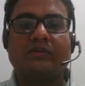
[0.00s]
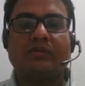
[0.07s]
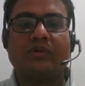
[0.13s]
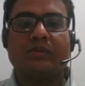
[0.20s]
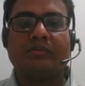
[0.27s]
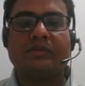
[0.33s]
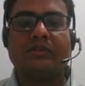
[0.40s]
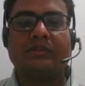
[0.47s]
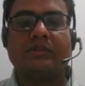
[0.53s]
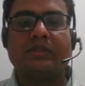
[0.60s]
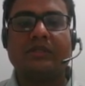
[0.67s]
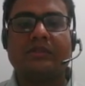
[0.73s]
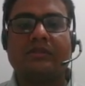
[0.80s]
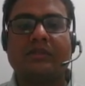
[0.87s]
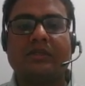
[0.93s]
So option C
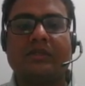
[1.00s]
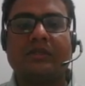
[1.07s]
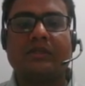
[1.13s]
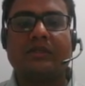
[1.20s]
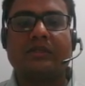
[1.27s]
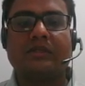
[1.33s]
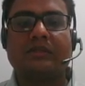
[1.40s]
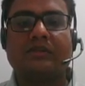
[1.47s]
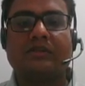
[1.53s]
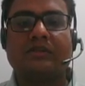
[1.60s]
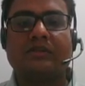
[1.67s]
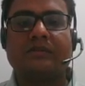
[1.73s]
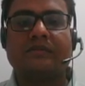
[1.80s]
is the correct answer.